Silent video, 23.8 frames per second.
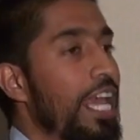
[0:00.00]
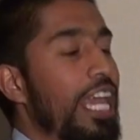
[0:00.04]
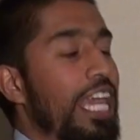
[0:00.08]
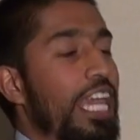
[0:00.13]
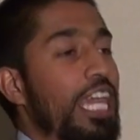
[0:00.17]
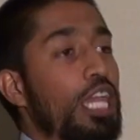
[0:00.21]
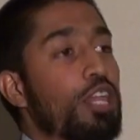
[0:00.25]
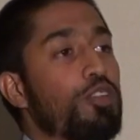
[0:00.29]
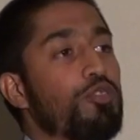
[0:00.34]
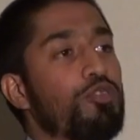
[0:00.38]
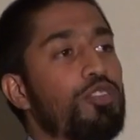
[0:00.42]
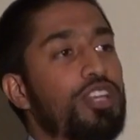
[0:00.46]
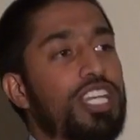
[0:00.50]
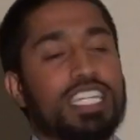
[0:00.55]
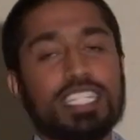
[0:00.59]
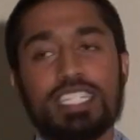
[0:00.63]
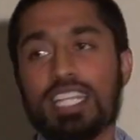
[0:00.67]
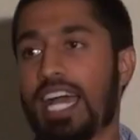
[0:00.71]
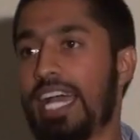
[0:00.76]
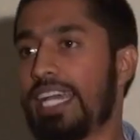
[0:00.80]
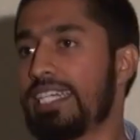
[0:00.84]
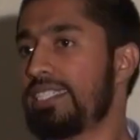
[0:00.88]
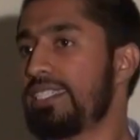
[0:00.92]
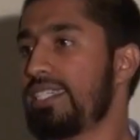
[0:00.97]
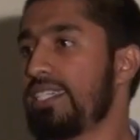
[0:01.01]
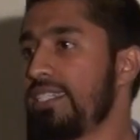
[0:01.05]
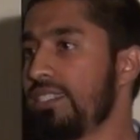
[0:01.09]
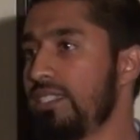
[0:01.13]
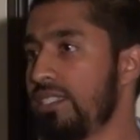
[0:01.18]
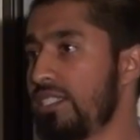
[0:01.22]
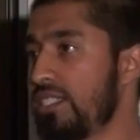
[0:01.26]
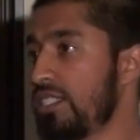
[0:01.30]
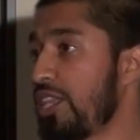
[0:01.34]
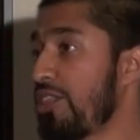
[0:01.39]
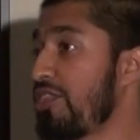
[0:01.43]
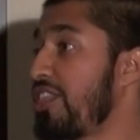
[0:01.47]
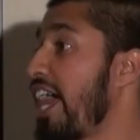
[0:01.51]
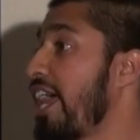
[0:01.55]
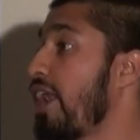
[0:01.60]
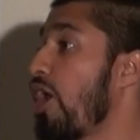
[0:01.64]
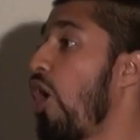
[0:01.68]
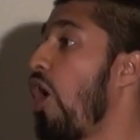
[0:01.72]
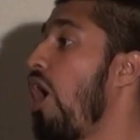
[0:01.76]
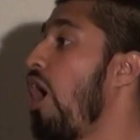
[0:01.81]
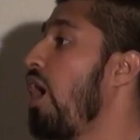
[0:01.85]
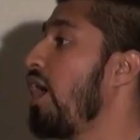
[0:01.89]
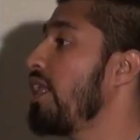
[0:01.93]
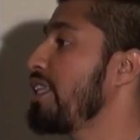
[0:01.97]
he realizes
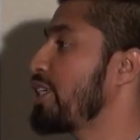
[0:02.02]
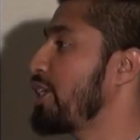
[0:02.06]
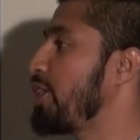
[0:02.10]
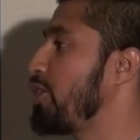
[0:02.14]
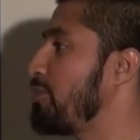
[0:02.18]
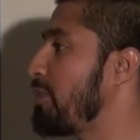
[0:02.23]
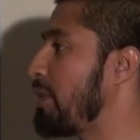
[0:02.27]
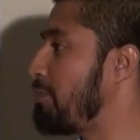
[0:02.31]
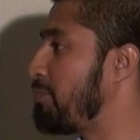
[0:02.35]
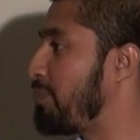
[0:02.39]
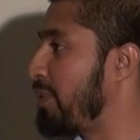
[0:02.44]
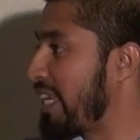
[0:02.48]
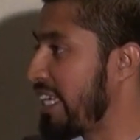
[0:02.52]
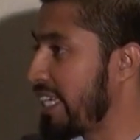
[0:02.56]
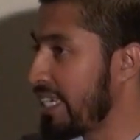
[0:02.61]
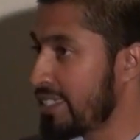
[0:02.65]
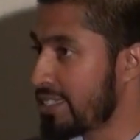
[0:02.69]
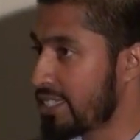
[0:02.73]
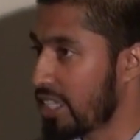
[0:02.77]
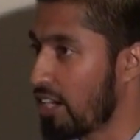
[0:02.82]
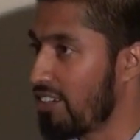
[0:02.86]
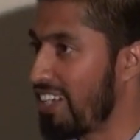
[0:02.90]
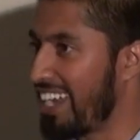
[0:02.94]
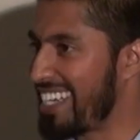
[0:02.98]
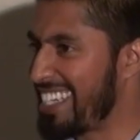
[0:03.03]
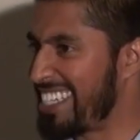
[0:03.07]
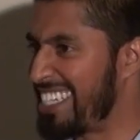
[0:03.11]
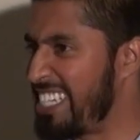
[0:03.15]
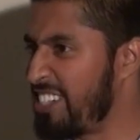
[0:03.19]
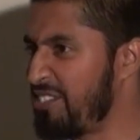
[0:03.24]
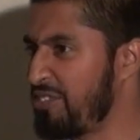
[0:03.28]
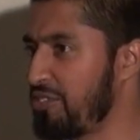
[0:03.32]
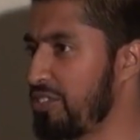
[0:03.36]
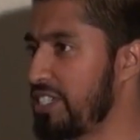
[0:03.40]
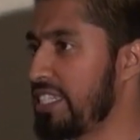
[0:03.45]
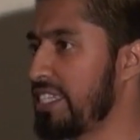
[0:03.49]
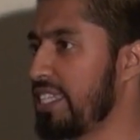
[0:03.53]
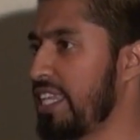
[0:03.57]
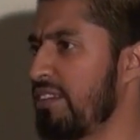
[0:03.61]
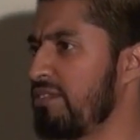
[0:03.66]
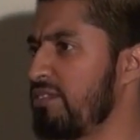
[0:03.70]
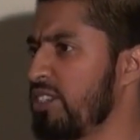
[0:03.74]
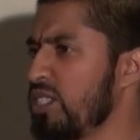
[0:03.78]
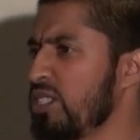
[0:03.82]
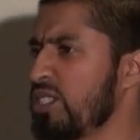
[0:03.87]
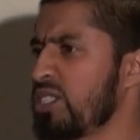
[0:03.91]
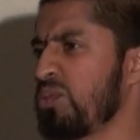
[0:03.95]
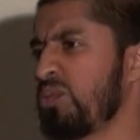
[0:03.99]
that all human beings are at different
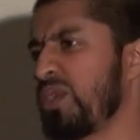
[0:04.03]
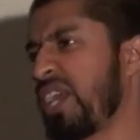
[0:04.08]
levels.